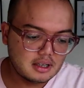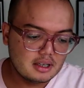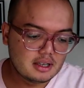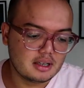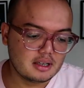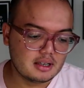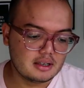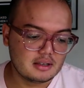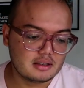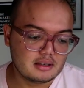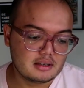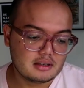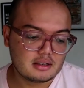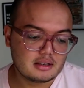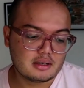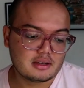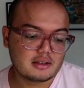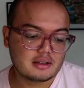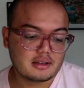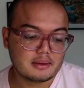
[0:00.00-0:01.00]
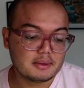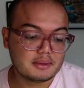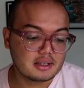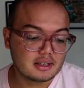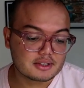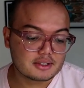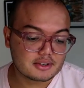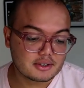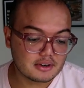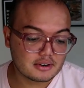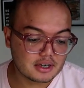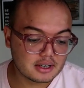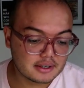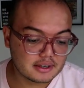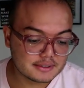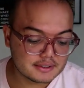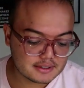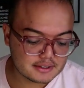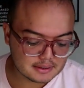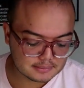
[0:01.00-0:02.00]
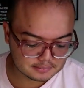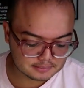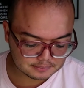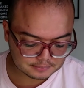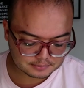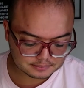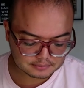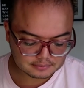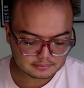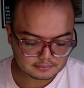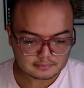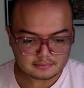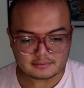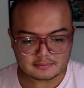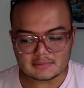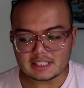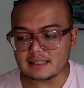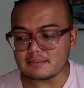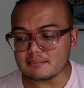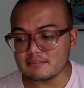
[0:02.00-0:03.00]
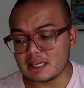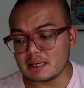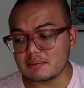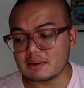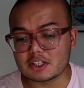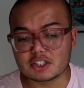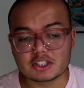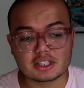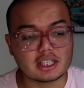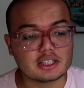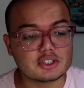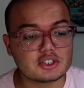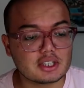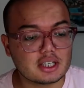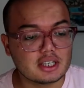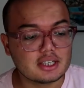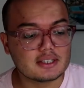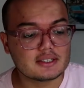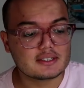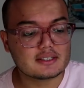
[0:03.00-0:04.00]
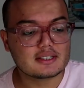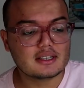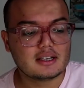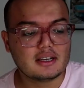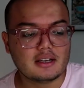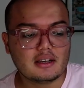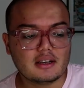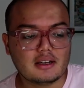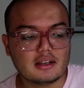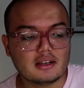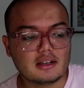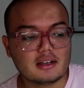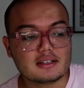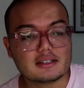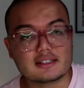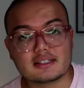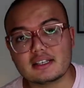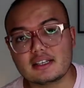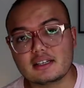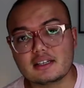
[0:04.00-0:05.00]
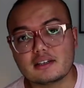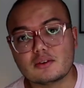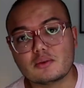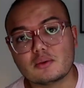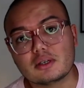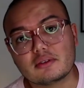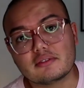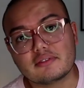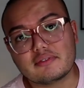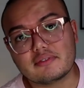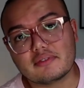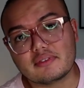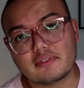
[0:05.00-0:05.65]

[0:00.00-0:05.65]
And I mean, that's correct. Maybe I should let you guys see what,